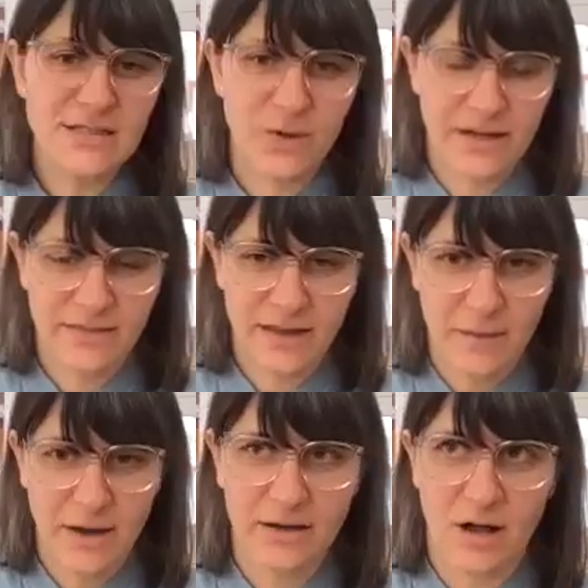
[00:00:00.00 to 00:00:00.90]
a way to think
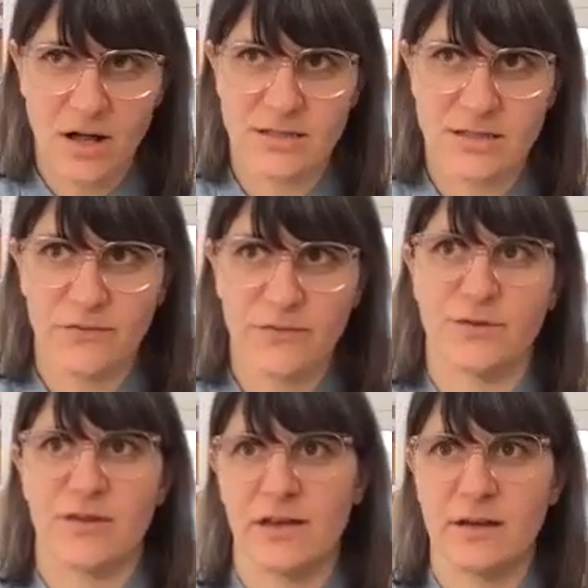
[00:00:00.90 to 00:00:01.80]
about it also, if
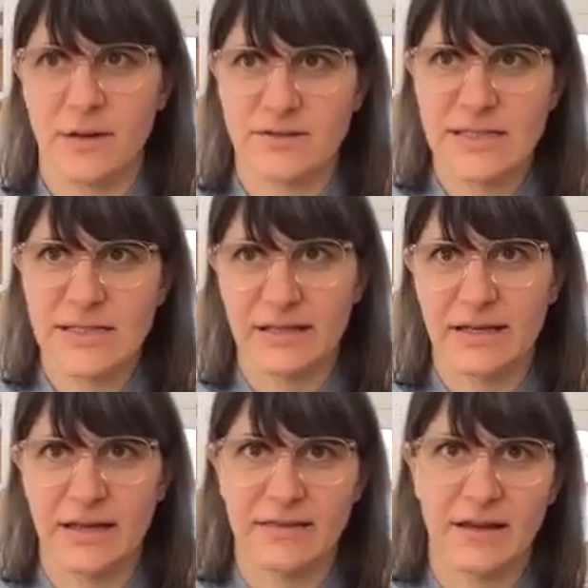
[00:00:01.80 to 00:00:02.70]
you're thinking about
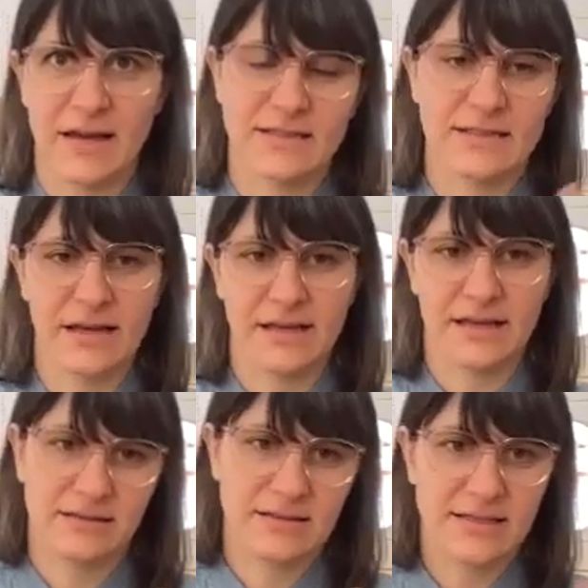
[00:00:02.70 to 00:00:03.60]
selling in the next
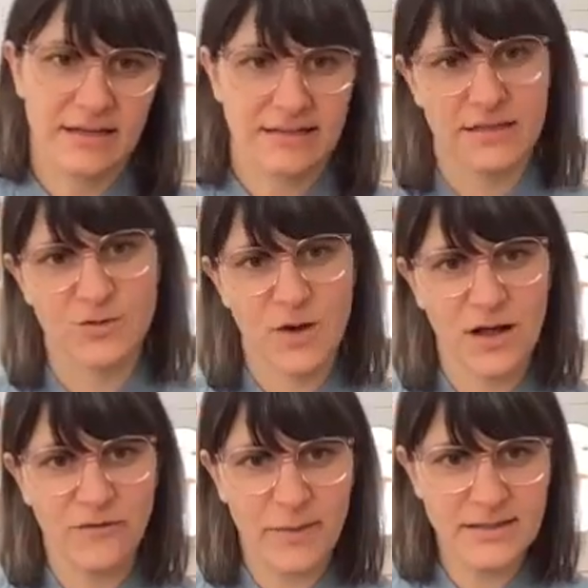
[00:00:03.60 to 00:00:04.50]
like 6 to
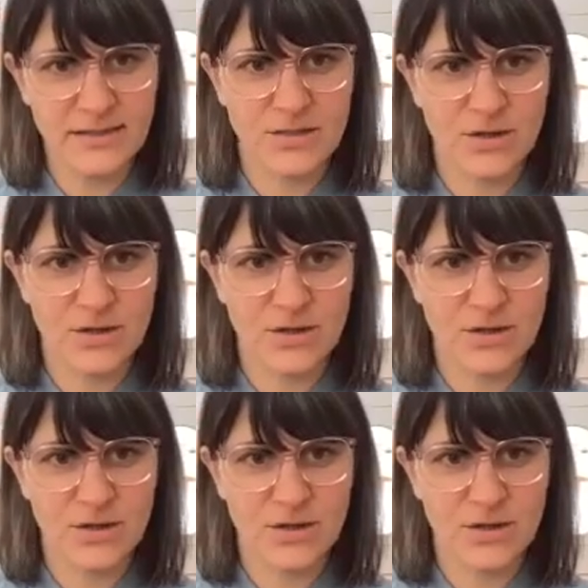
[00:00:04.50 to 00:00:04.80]
12 months,